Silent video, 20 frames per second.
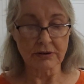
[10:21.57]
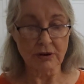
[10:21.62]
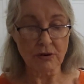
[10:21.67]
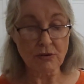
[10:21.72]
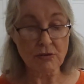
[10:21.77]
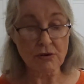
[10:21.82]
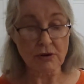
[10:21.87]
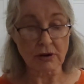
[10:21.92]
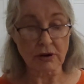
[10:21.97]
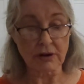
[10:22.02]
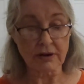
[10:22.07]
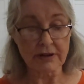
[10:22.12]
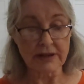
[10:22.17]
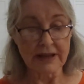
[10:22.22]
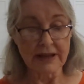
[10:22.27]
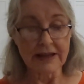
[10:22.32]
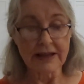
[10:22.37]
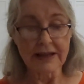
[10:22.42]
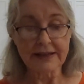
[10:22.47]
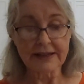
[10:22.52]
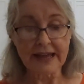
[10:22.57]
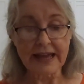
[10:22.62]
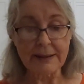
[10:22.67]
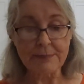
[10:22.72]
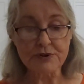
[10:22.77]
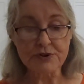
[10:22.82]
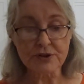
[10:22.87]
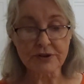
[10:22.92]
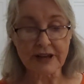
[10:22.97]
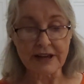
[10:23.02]
or
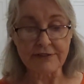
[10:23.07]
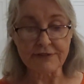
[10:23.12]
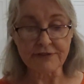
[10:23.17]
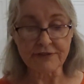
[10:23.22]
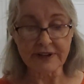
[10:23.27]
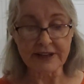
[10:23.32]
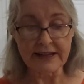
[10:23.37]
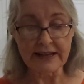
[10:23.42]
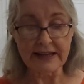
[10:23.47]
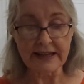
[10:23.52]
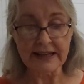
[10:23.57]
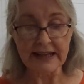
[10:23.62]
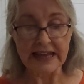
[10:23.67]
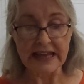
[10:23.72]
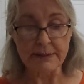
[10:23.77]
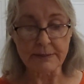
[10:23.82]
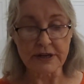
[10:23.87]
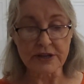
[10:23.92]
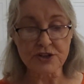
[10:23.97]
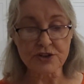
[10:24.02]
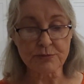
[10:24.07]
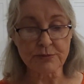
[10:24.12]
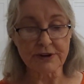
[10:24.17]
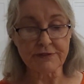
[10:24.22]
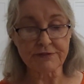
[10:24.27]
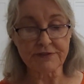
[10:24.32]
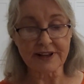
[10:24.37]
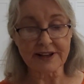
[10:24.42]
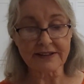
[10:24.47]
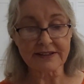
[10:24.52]
capture a fleeting image
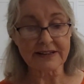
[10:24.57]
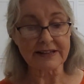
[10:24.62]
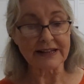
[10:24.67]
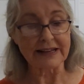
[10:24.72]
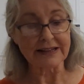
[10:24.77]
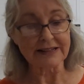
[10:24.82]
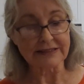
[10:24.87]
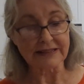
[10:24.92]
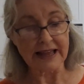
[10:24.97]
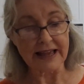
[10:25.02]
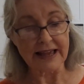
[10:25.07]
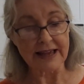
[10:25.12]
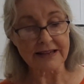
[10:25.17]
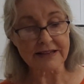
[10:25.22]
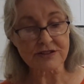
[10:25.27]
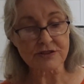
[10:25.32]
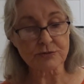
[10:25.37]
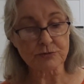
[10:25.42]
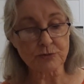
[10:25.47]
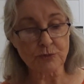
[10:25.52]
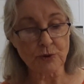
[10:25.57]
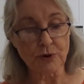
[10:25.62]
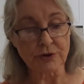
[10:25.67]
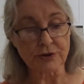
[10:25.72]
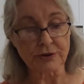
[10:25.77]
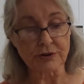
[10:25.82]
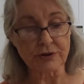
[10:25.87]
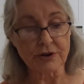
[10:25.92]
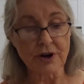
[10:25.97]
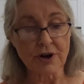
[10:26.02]
reflected in glass,
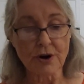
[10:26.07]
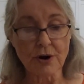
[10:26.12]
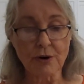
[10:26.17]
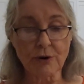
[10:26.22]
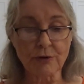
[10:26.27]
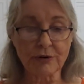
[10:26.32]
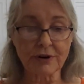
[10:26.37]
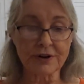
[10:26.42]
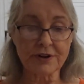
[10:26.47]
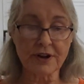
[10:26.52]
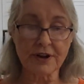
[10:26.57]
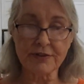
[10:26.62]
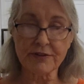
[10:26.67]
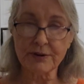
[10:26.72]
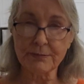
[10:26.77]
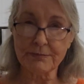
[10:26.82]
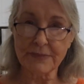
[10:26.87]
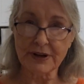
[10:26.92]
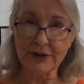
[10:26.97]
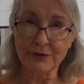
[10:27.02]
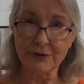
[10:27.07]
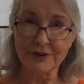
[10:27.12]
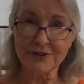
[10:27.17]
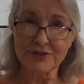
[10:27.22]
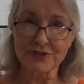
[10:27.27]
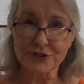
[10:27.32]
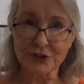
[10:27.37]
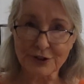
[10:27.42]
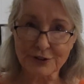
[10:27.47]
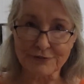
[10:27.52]
water, or another mirrored
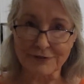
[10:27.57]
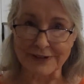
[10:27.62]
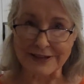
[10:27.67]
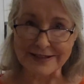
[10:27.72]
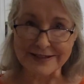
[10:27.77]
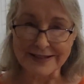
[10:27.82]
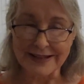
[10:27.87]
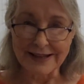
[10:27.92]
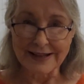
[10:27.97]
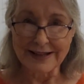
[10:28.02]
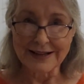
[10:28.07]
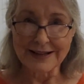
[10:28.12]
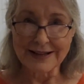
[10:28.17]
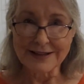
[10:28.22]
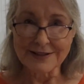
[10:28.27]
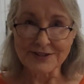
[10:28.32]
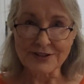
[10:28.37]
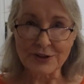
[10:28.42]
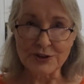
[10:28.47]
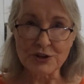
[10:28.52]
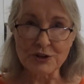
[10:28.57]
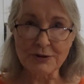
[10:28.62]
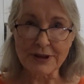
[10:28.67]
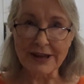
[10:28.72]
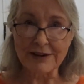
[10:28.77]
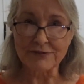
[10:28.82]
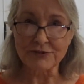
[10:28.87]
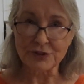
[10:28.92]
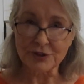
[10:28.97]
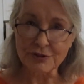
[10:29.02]
surface. So you
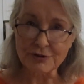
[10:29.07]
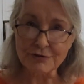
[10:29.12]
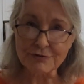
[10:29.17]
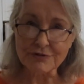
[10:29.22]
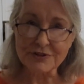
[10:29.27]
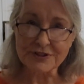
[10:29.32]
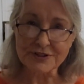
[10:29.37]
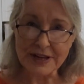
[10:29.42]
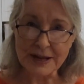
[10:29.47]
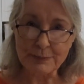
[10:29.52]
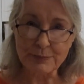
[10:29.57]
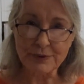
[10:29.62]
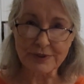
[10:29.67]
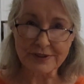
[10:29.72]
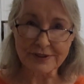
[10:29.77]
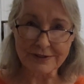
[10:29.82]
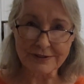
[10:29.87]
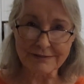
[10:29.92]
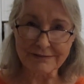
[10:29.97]
have two separate,